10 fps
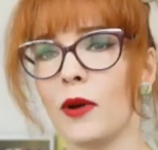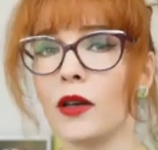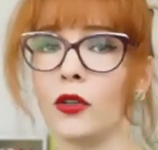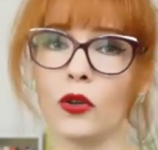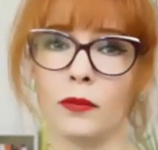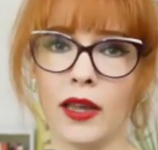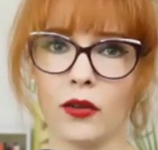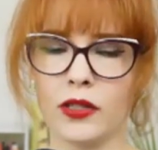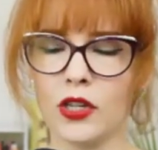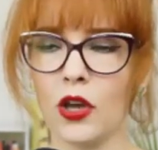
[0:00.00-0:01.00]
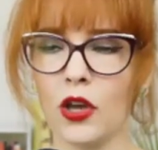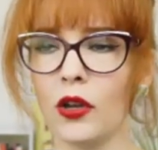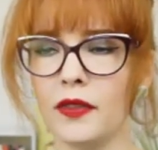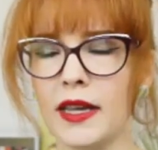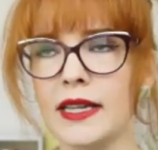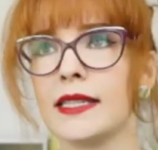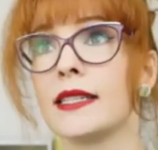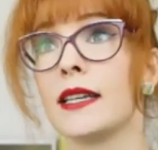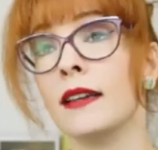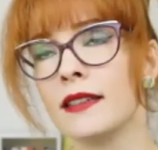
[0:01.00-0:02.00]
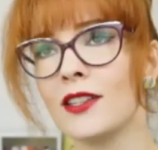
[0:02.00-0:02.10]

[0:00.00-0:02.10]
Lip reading: well, you could make a return on this.